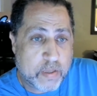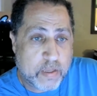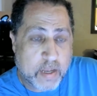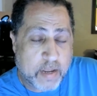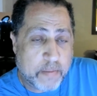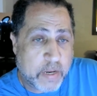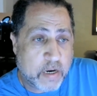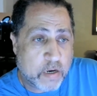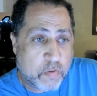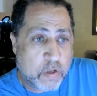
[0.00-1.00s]
and being
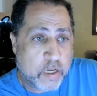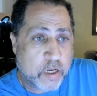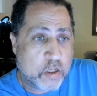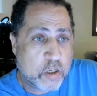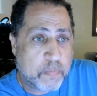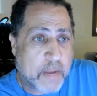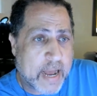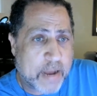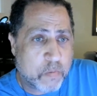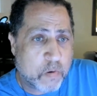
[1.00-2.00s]
in a really good
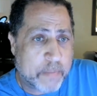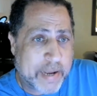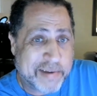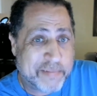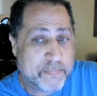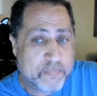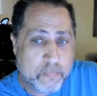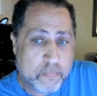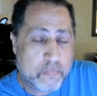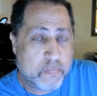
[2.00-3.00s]
spot. We're about
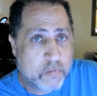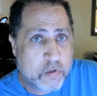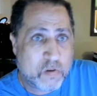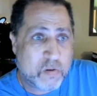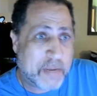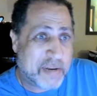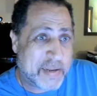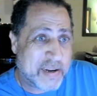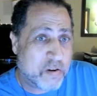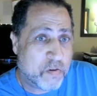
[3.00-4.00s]
close to about,
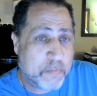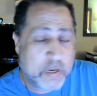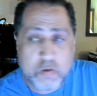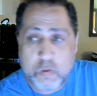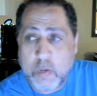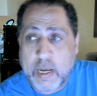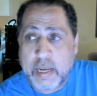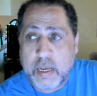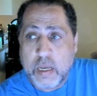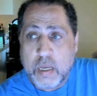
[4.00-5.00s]
about a hundred bucks away.